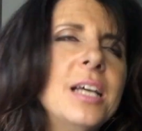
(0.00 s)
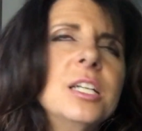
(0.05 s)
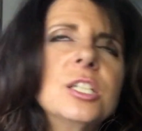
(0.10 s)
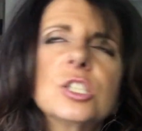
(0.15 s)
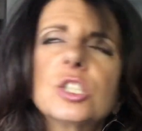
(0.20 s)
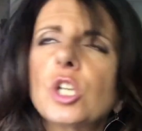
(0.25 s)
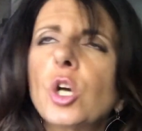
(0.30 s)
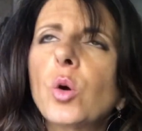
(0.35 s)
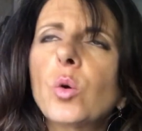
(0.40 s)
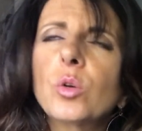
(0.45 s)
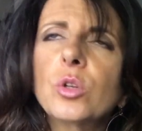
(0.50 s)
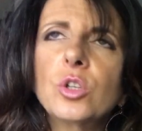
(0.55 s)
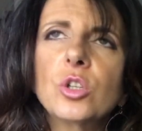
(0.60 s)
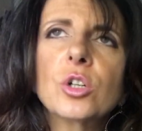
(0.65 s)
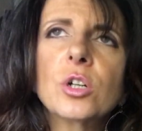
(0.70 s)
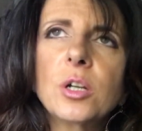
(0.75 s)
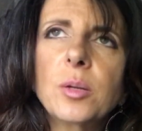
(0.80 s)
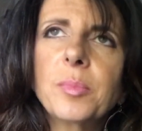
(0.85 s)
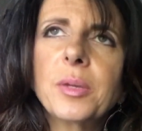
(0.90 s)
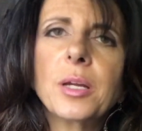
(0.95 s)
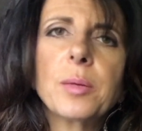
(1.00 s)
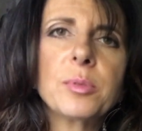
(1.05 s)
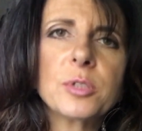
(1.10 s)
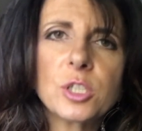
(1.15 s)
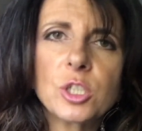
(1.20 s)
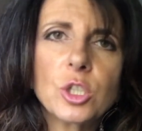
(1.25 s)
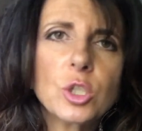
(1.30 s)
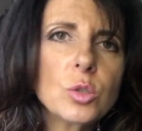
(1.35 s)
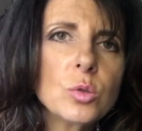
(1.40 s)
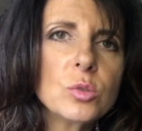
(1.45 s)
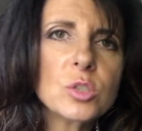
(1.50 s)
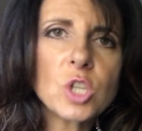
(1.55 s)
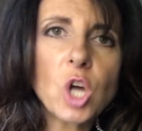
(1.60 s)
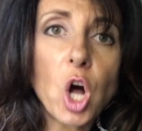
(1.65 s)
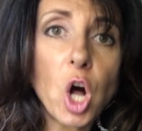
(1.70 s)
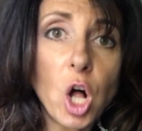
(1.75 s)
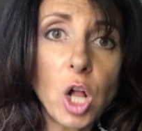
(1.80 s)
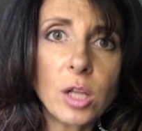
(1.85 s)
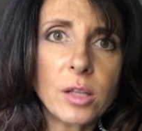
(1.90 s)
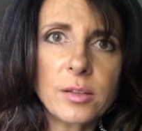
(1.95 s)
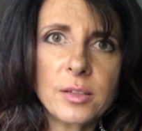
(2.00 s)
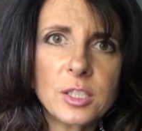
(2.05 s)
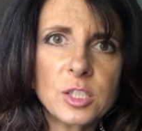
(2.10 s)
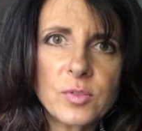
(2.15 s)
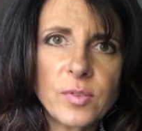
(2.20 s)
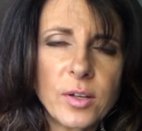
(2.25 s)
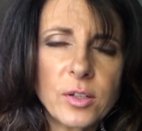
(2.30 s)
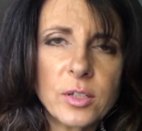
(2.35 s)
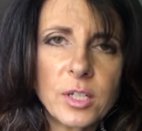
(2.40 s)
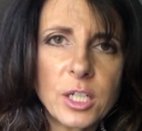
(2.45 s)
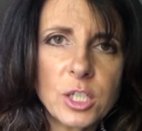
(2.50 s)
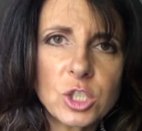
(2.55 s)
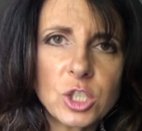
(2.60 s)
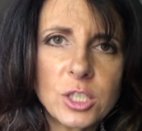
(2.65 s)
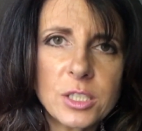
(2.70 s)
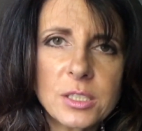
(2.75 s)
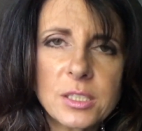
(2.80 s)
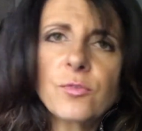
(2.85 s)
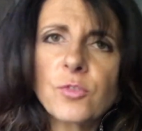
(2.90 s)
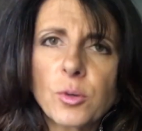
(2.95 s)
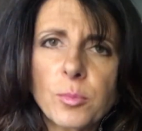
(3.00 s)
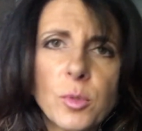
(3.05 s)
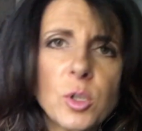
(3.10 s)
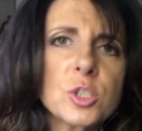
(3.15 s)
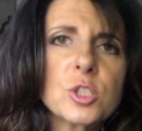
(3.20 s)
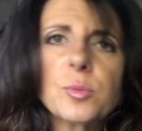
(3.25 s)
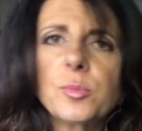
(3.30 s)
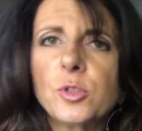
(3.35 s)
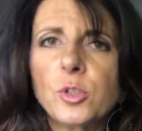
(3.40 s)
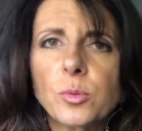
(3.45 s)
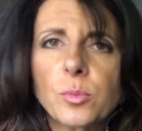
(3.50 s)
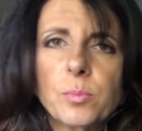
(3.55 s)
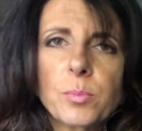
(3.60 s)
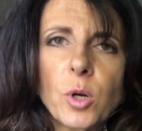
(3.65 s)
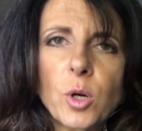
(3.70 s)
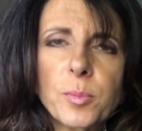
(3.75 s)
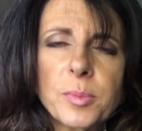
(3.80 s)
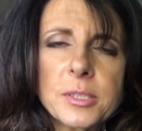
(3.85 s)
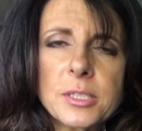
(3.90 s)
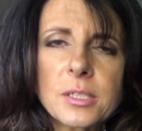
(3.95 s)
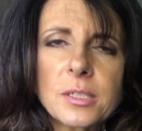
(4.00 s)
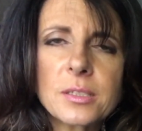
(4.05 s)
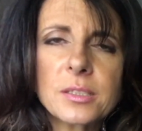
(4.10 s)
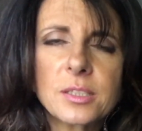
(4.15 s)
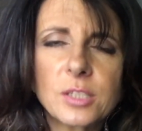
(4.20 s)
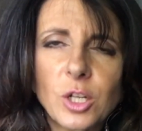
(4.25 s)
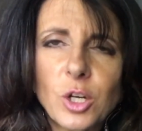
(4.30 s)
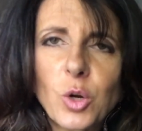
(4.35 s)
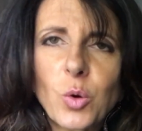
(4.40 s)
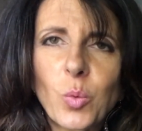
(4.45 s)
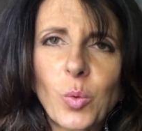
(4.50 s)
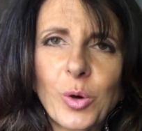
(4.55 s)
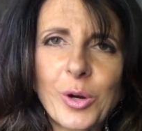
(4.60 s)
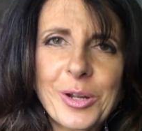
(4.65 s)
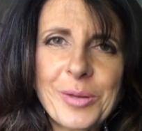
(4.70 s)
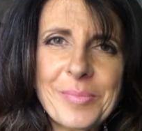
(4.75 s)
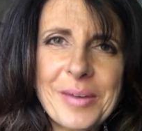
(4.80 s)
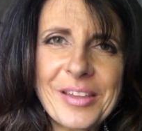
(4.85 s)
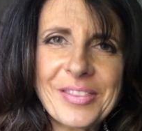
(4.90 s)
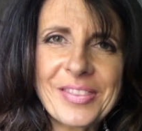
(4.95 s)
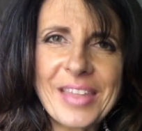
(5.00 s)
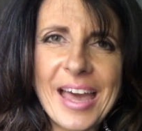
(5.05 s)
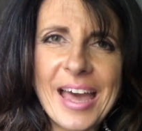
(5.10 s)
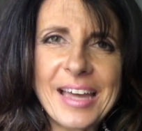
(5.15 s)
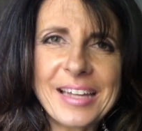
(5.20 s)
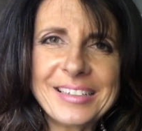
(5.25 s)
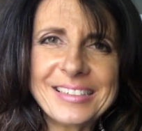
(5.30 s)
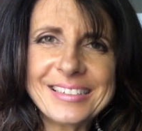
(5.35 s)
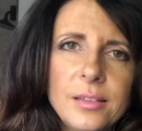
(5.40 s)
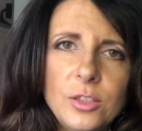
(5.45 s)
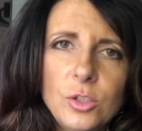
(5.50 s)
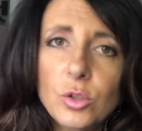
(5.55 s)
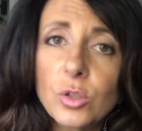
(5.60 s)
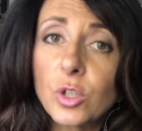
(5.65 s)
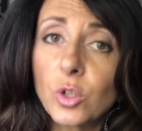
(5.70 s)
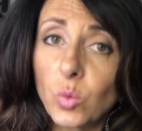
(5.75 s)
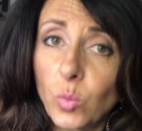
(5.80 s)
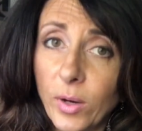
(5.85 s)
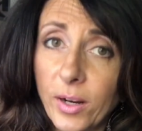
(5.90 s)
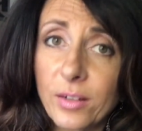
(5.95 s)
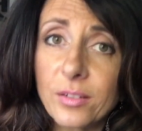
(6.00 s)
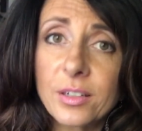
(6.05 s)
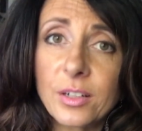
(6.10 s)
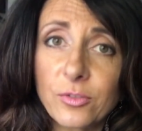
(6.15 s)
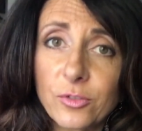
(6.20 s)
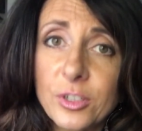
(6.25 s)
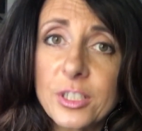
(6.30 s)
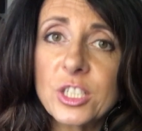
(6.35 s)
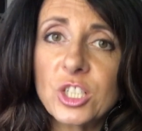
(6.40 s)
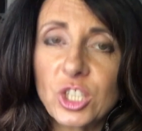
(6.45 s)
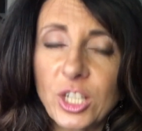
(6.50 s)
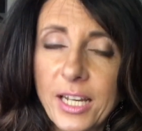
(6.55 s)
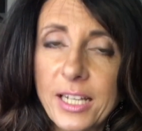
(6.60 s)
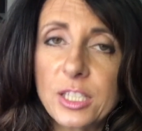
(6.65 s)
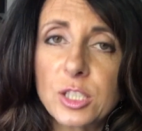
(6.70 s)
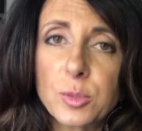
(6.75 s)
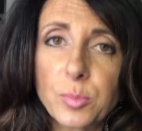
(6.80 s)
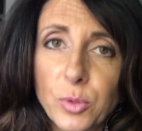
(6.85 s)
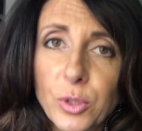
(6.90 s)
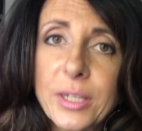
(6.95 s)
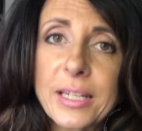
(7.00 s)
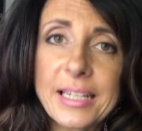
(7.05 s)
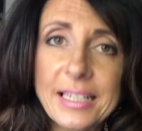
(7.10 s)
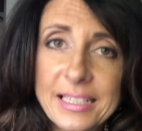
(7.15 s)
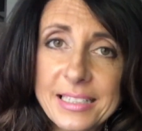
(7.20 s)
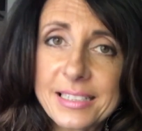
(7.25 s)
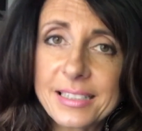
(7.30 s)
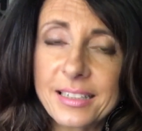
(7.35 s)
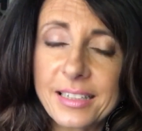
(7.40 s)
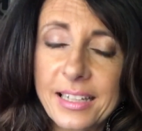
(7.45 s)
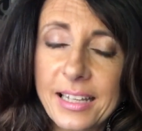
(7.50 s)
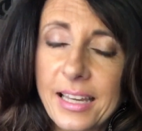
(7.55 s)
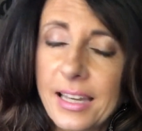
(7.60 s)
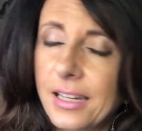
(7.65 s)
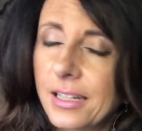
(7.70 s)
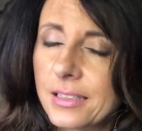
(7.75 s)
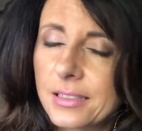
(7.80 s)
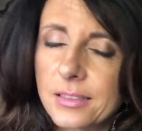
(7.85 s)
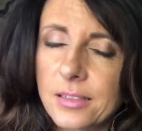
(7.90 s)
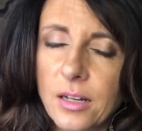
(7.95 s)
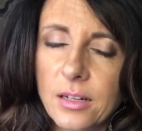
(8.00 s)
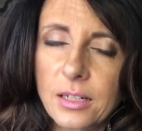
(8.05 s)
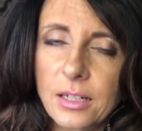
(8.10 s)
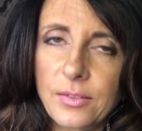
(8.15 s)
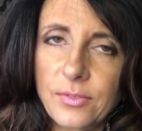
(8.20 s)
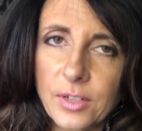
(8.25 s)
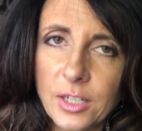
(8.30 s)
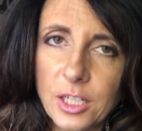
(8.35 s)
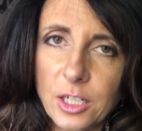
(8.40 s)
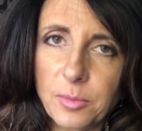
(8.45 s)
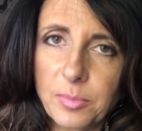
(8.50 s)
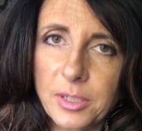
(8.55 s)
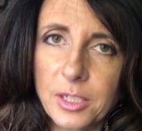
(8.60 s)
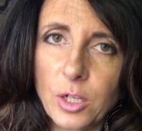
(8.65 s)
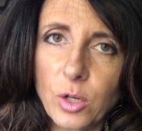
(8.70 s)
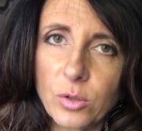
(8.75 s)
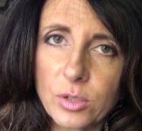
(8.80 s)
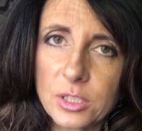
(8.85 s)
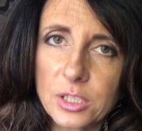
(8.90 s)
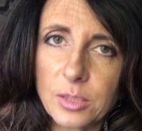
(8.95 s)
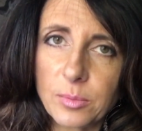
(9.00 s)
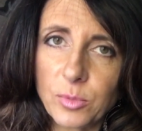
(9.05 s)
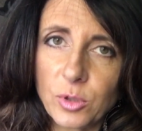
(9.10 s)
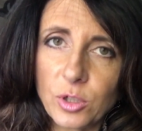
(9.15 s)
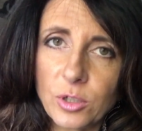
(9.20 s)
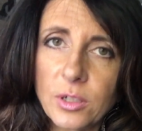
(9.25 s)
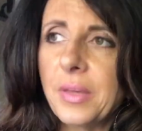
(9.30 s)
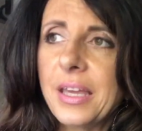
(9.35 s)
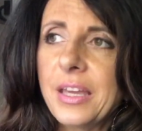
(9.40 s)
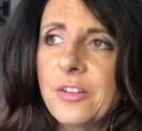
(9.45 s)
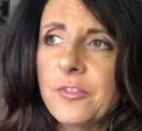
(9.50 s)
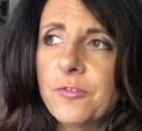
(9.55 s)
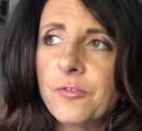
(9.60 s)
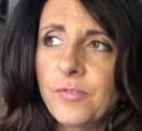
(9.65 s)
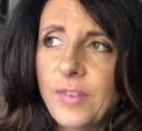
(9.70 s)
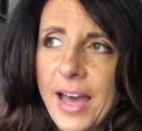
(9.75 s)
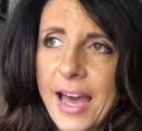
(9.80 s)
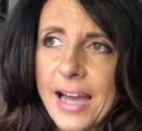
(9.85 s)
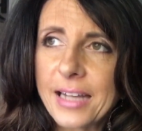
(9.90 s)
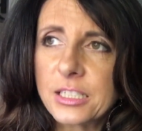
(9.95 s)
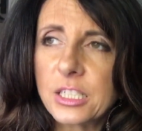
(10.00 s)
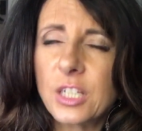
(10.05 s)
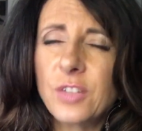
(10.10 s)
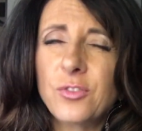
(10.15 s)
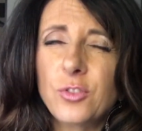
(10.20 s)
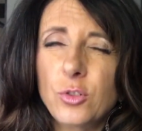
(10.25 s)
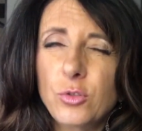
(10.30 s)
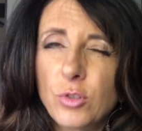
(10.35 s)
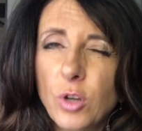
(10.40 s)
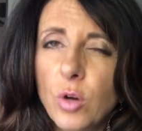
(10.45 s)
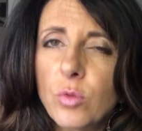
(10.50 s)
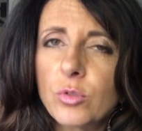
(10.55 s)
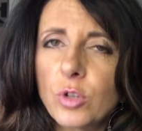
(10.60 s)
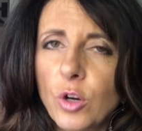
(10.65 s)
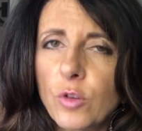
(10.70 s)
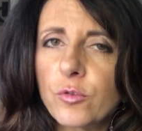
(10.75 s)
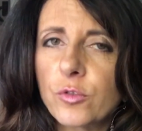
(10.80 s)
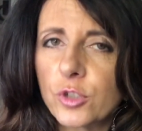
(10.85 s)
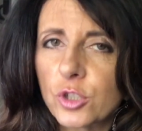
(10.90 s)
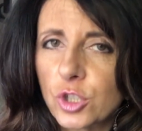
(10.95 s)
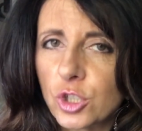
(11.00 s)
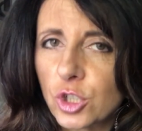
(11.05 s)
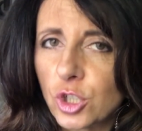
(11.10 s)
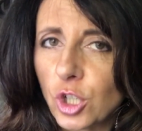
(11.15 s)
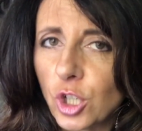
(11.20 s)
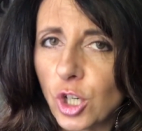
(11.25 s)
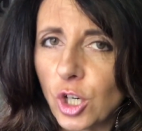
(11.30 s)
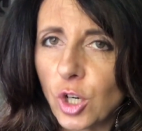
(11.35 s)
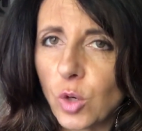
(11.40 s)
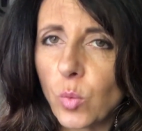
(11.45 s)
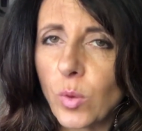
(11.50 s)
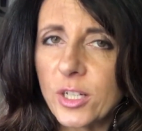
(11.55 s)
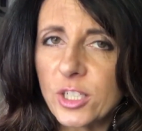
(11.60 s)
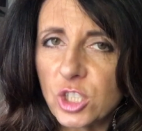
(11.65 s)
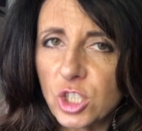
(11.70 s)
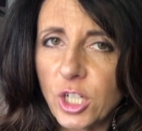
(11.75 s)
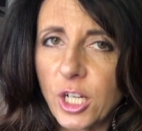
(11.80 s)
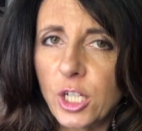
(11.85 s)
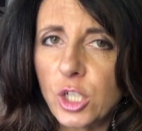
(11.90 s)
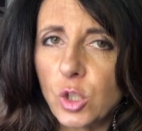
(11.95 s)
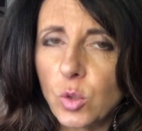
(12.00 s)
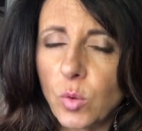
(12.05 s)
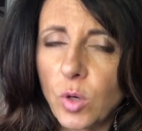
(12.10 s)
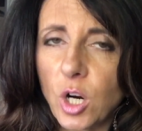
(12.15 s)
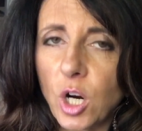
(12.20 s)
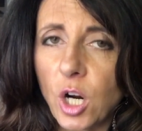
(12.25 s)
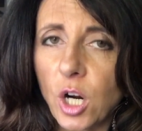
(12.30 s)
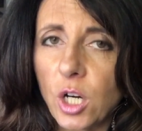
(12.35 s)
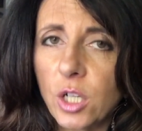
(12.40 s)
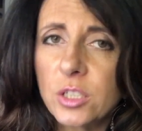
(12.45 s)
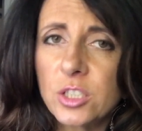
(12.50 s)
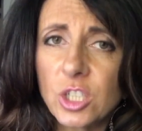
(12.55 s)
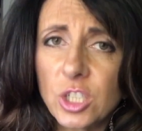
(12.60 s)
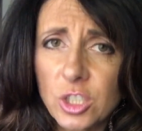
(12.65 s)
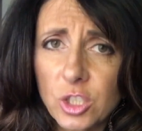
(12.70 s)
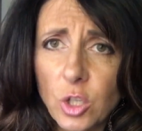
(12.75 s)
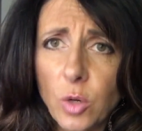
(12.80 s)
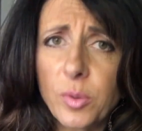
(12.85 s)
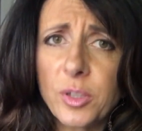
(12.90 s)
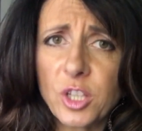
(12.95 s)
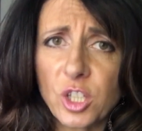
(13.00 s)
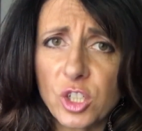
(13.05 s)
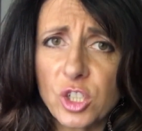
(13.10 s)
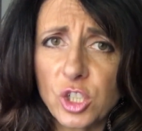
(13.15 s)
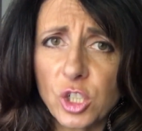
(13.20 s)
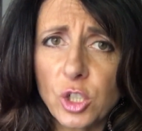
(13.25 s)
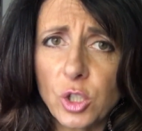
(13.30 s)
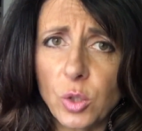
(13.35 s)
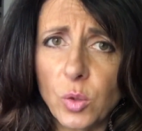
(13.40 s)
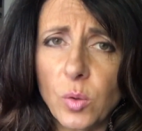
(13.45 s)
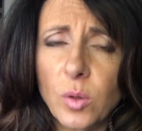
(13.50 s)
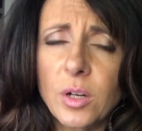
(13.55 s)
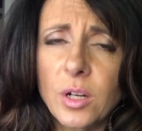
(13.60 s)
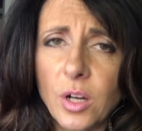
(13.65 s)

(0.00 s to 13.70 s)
So you're going to be able to use all of these foundations for multiple purposes, so don't worry about that. You can wear different shades pretty easily, and it's not even going to be noticeable. In fact, if you don't know for sure what shade you are, just go with a 2.